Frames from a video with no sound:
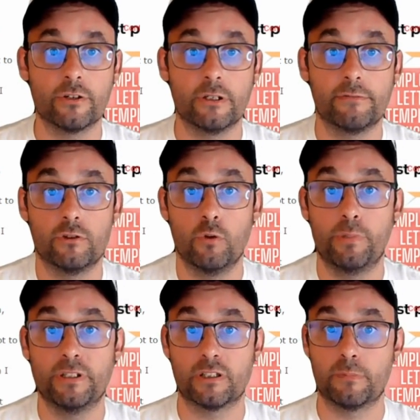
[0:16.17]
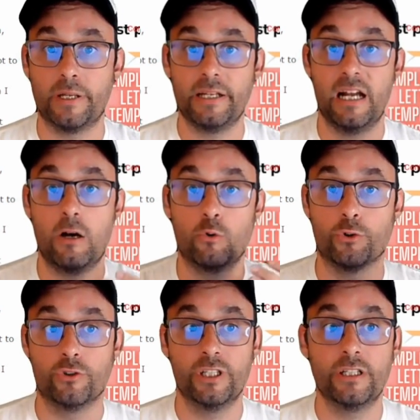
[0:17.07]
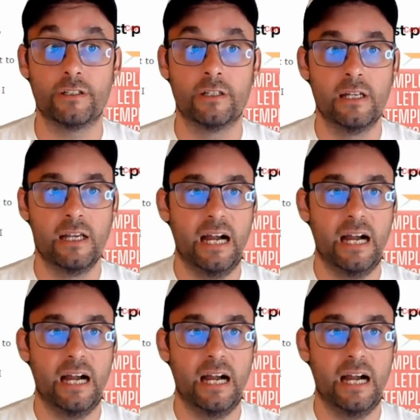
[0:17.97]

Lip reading: If so, please explain how you did it. I